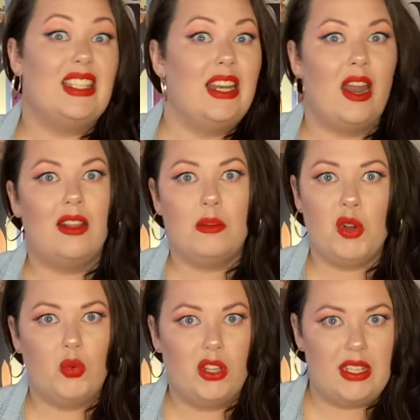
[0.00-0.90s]
none of them are
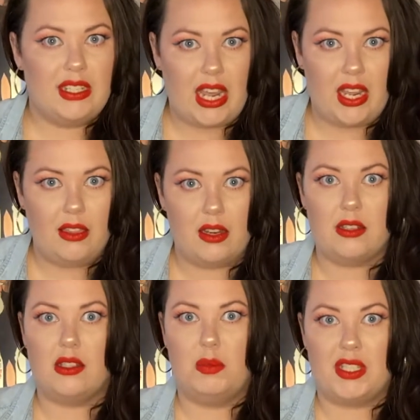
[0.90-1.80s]
really saying that
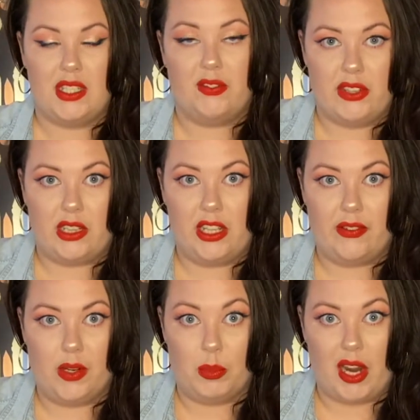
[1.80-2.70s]
it's specifically
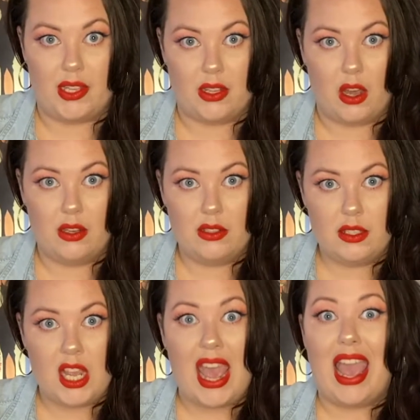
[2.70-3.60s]
for
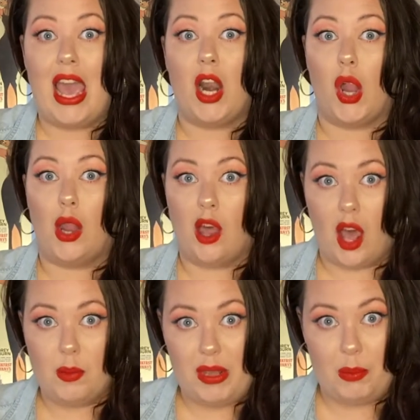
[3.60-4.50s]
press-ons, and a
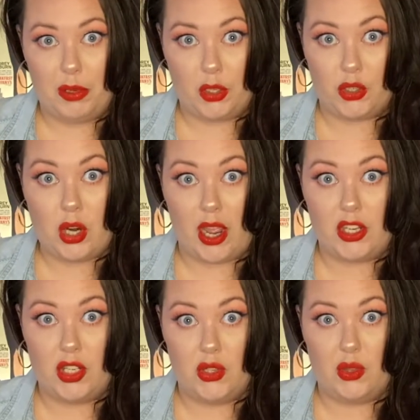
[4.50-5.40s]
lot of people are trying
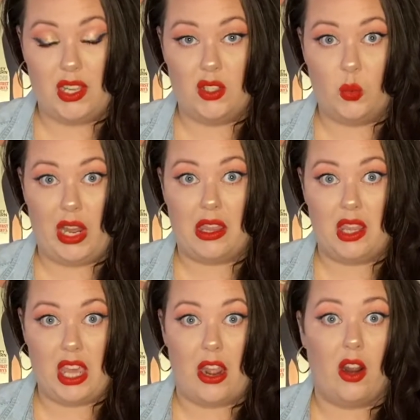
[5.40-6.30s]
to do this with
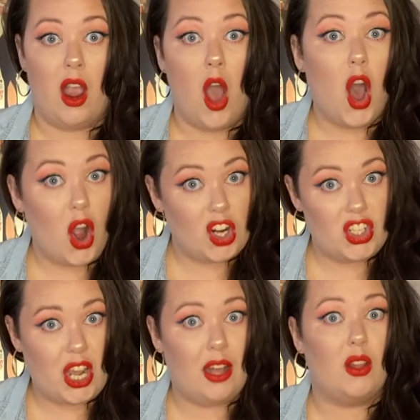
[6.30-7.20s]
their hard
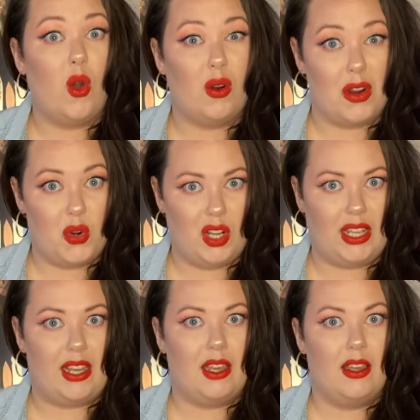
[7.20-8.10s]
gel or
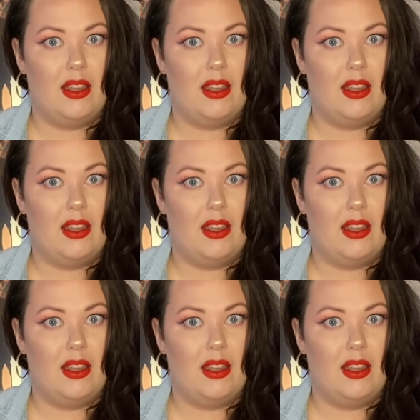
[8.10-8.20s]
acrylic